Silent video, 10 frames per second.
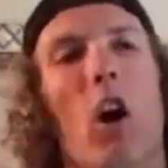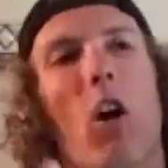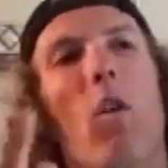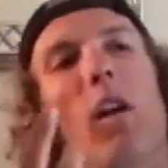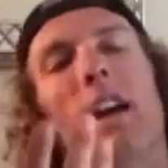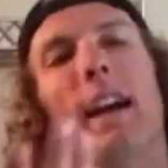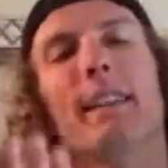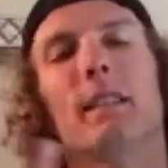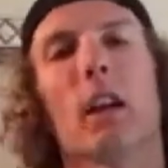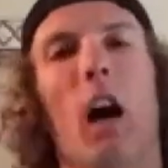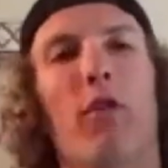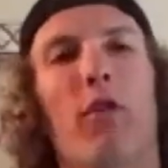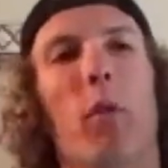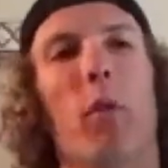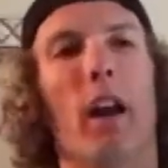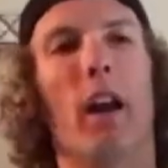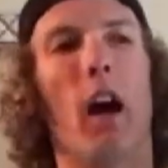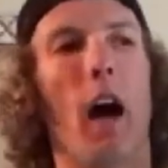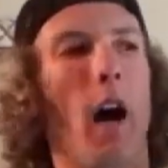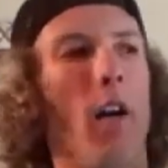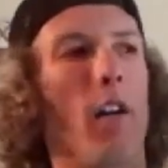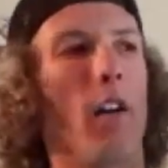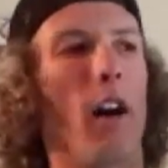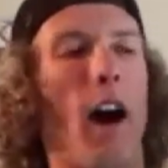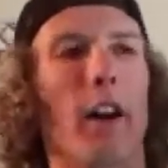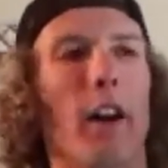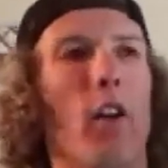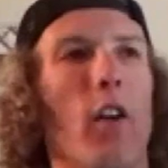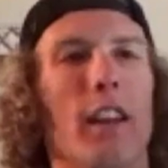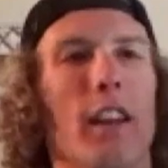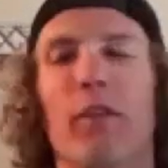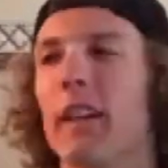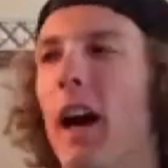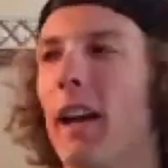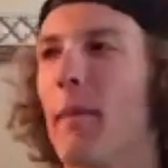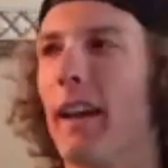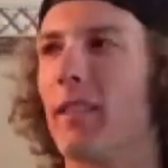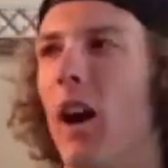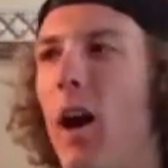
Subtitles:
So it's tough, but I don't know. They're definitely not in my